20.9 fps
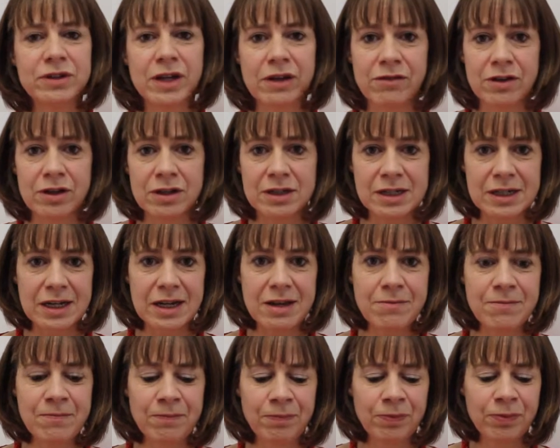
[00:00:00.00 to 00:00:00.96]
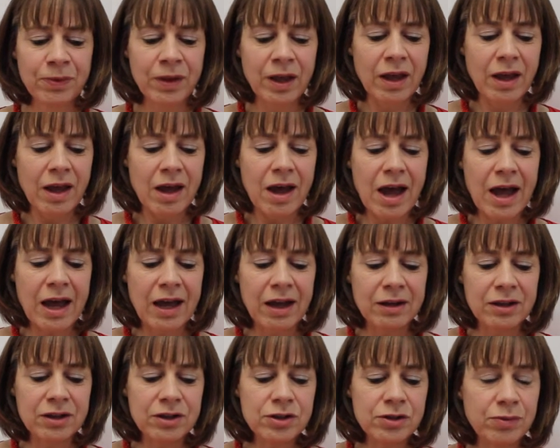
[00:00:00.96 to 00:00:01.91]
Diversity.
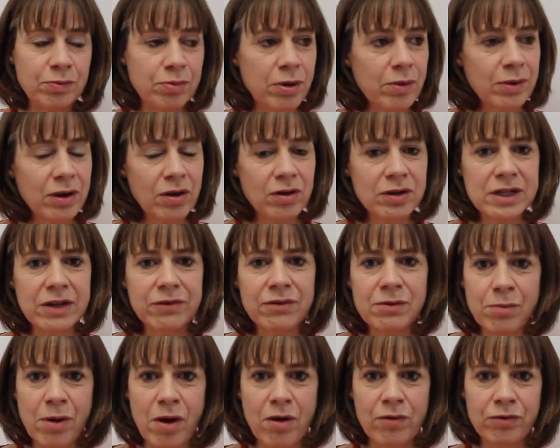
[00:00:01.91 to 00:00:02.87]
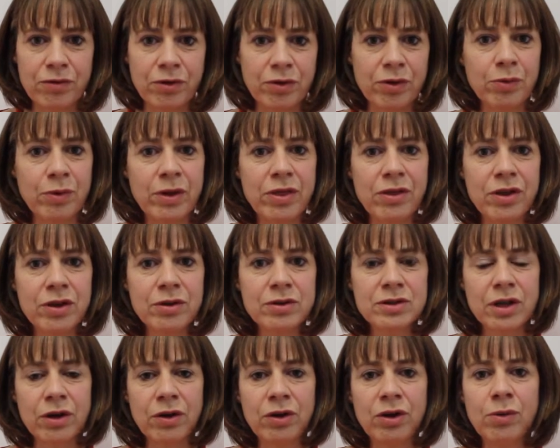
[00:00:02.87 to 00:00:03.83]
And you've probably got David Bonfield with you,
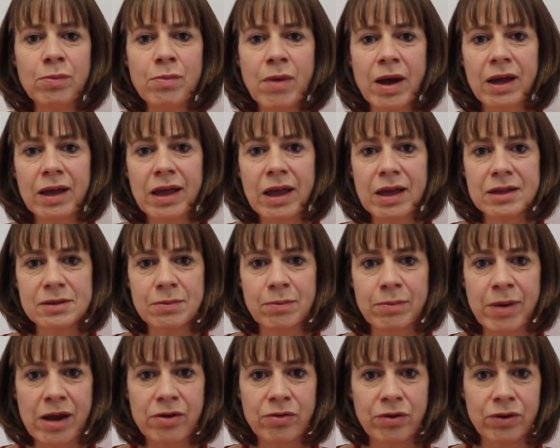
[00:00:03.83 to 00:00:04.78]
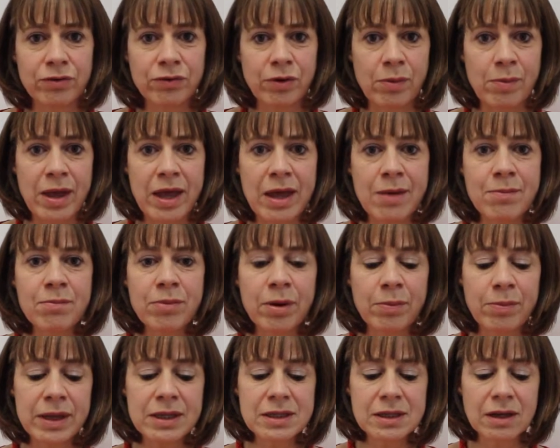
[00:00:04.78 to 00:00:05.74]
so you might get some background from him. But
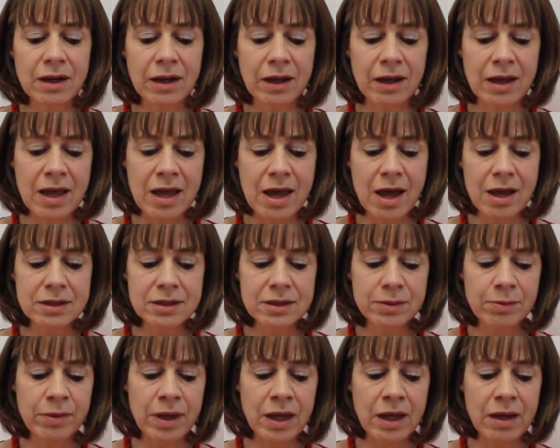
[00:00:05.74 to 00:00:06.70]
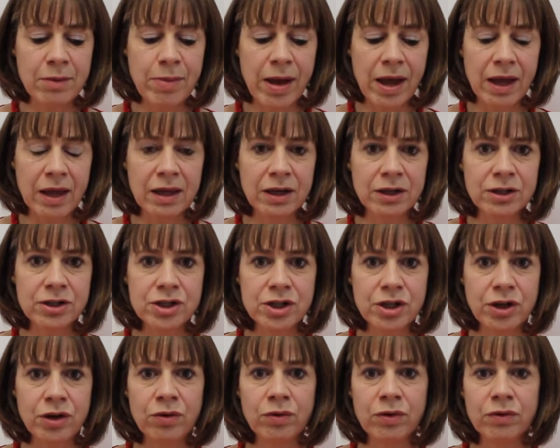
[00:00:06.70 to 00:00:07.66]
basically, he asked me back in
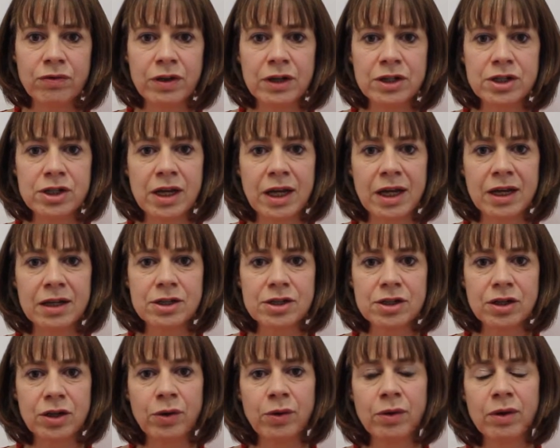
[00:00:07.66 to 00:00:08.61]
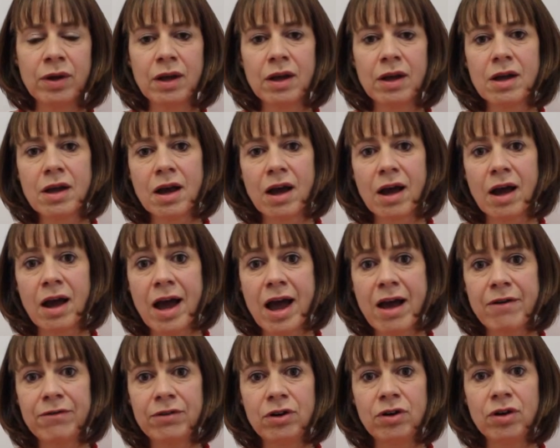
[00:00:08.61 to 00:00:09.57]
June of this year to
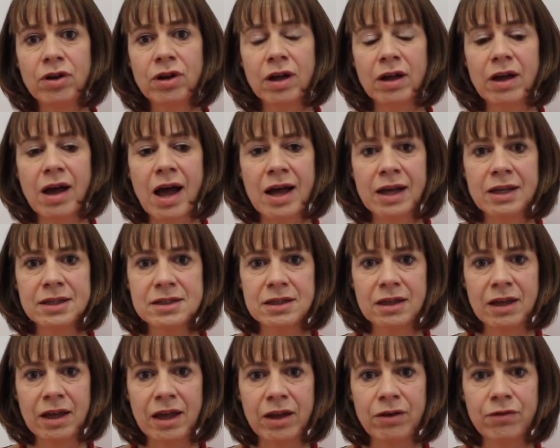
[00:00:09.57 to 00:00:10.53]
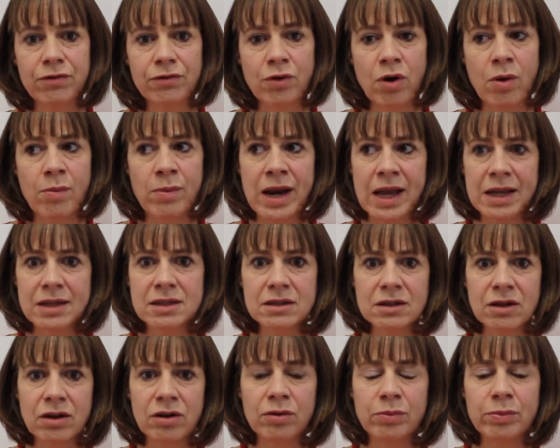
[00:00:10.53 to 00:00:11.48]
have a look at ICE from an
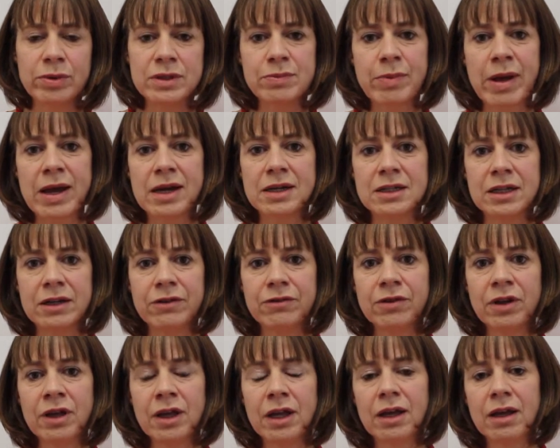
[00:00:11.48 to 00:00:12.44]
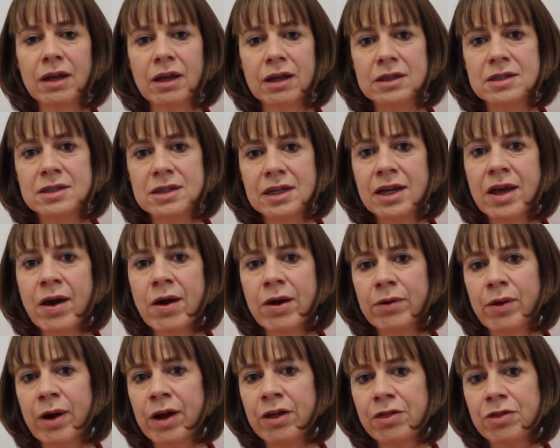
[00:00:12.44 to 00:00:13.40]
external perspective and see
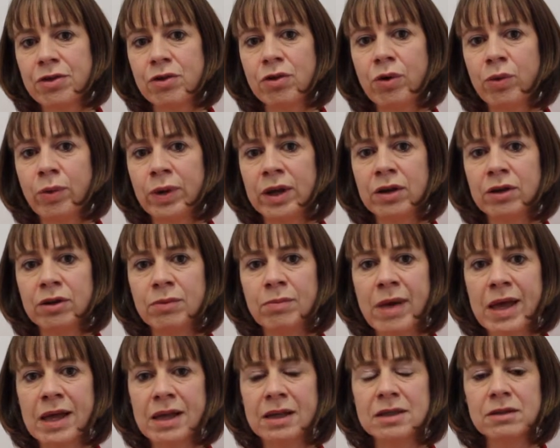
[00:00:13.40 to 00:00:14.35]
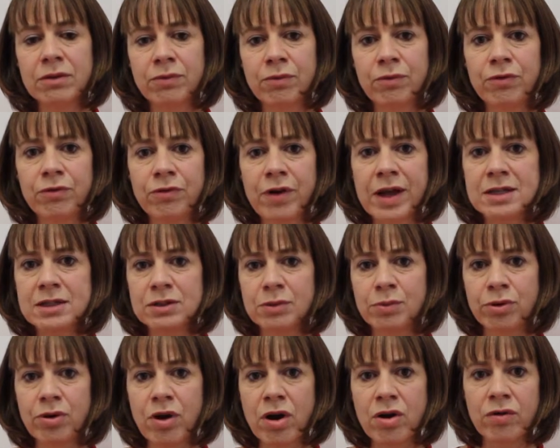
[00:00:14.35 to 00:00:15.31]
how I thought we could make some faster
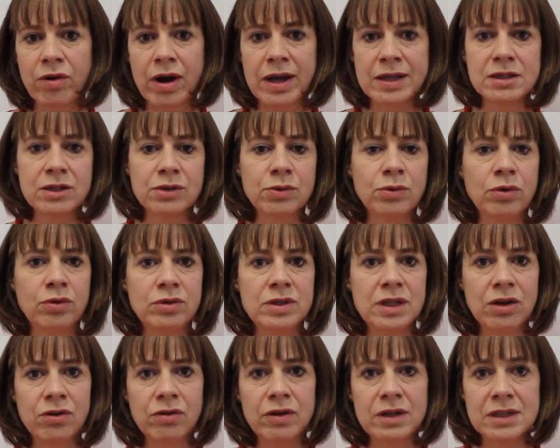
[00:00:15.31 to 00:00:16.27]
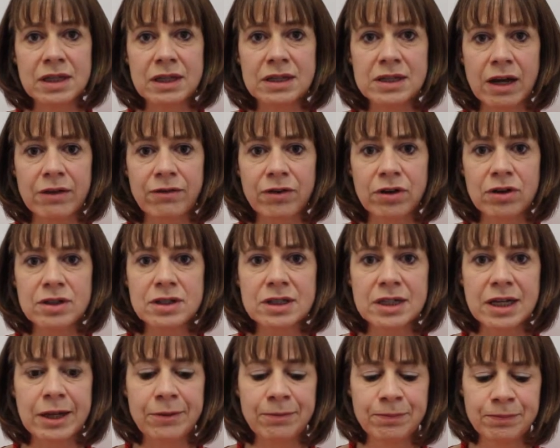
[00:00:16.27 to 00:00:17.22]
progress towards increasing
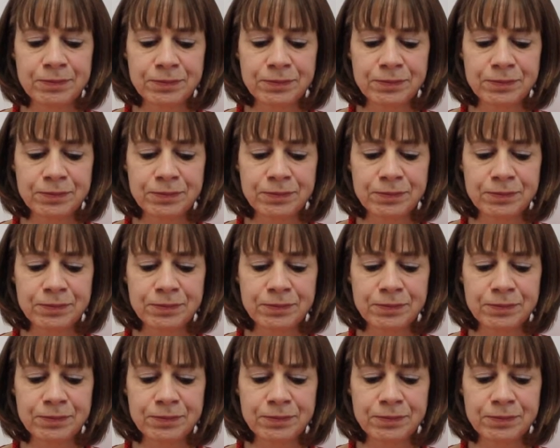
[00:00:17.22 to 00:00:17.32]
diversity.